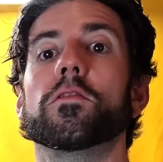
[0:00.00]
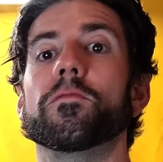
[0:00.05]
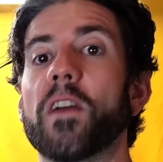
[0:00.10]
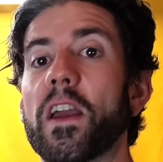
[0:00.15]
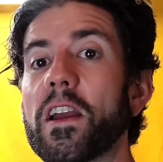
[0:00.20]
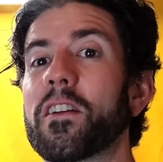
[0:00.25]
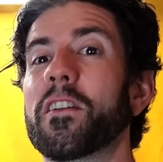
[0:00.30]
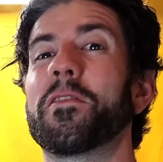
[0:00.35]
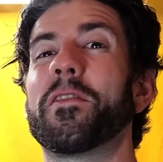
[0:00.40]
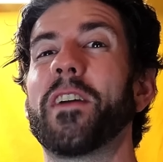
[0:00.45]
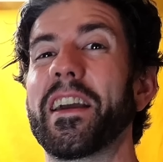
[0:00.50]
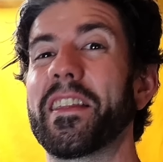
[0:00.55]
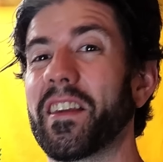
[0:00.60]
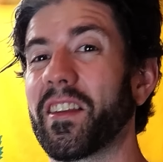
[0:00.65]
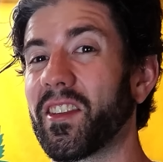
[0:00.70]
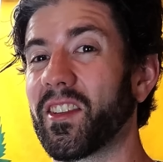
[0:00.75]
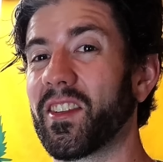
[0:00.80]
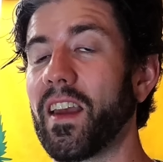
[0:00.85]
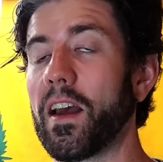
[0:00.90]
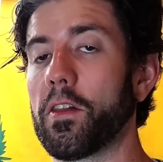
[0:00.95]
verify the
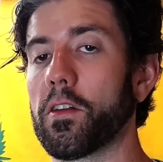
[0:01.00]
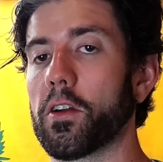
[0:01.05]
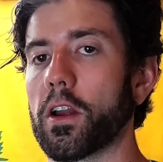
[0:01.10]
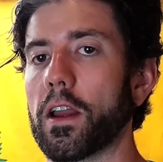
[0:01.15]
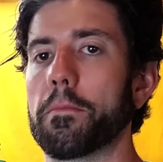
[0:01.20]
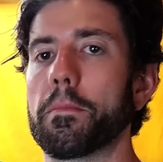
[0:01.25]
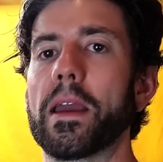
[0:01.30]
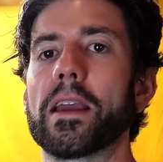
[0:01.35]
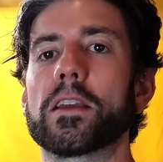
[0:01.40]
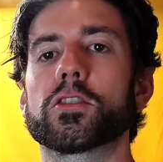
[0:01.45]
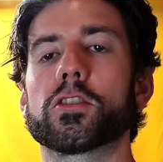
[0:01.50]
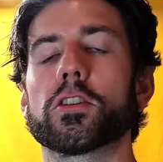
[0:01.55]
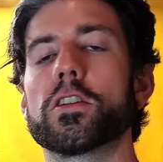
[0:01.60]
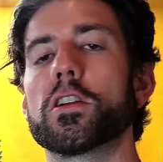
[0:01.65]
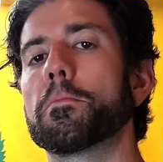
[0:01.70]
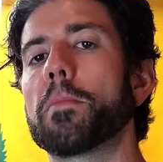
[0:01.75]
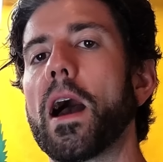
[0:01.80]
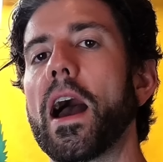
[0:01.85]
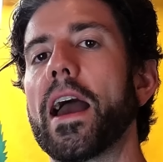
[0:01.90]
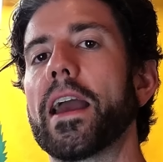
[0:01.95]
seller and make sure
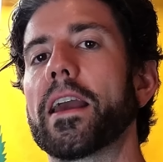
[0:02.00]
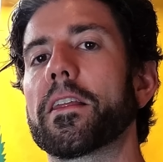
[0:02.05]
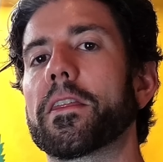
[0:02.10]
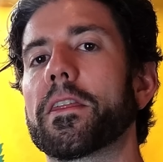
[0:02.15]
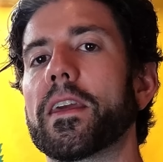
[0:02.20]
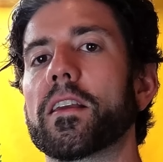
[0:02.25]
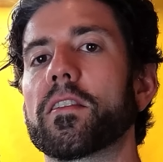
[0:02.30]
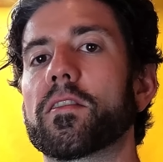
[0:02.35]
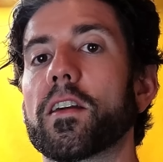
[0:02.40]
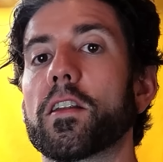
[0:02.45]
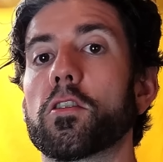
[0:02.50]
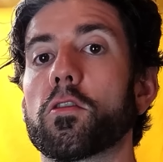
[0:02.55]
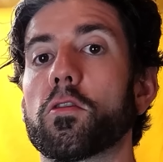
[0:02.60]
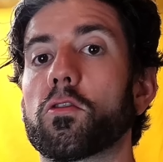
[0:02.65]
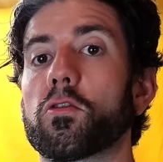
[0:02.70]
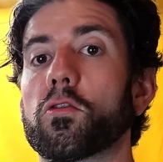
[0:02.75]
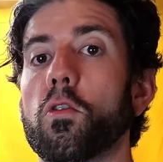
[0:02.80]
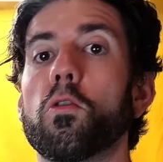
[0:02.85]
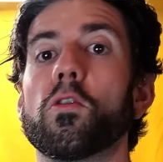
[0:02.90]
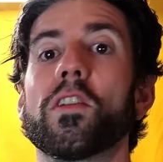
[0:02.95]
you're buying things that are
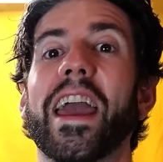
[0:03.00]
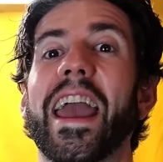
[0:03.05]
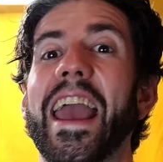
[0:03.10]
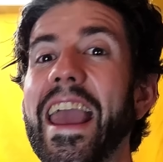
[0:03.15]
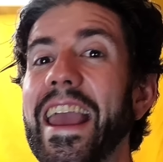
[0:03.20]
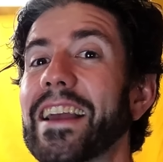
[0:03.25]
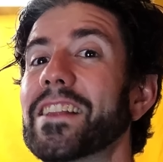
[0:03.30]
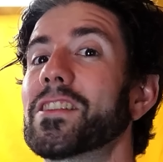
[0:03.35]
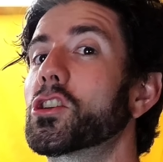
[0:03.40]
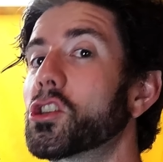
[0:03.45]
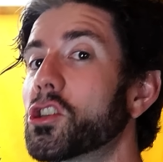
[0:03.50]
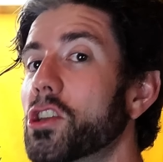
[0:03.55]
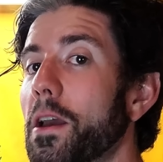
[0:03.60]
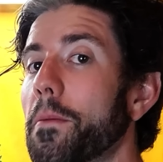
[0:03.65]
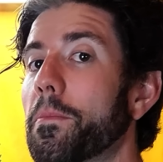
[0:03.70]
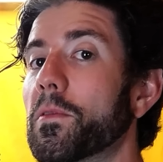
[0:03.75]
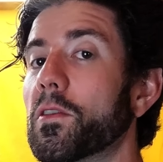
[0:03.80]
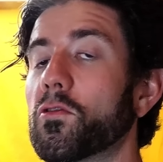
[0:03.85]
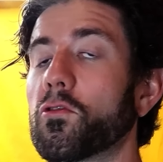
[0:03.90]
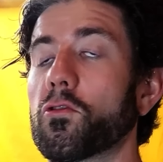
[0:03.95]
sold and
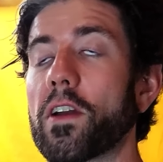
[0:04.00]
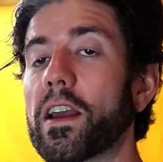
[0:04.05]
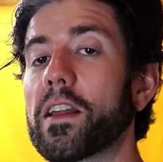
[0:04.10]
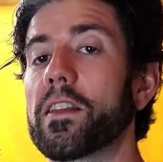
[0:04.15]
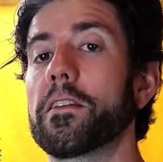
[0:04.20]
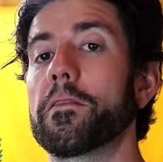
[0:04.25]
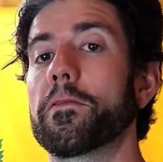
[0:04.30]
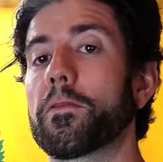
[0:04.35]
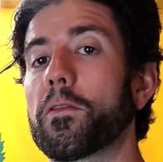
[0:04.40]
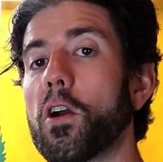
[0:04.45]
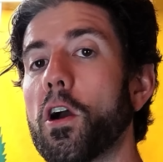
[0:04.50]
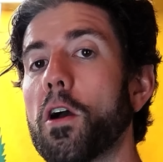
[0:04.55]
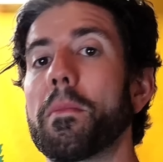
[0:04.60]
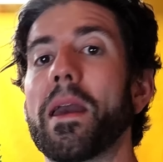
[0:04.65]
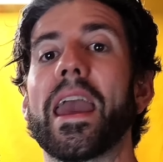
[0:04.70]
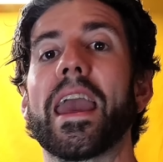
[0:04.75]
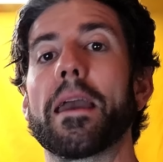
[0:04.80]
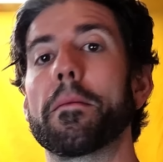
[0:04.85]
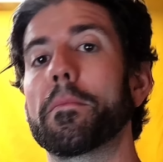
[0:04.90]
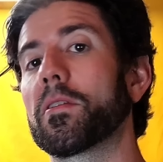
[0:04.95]
shipped directly from
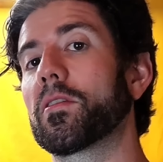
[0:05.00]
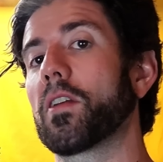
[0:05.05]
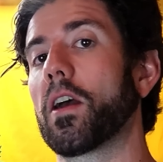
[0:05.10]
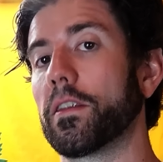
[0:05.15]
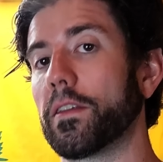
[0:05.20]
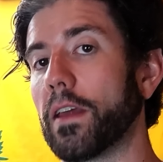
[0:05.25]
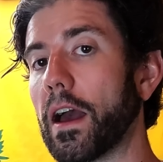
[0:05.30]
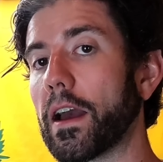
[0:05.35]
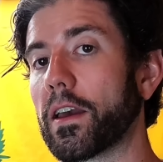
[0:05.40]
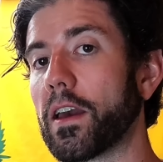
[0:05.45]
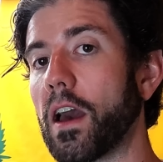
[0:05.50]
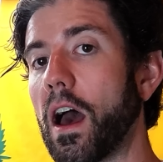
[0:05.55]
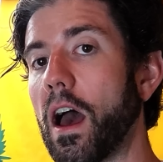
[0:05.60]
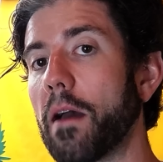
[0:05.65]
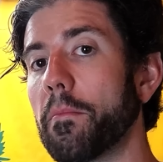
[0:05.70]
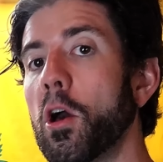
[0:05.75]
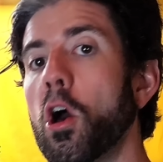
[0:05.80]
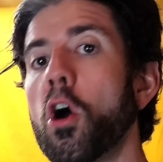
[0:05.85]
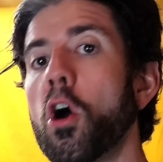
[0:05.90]
Amazon dot com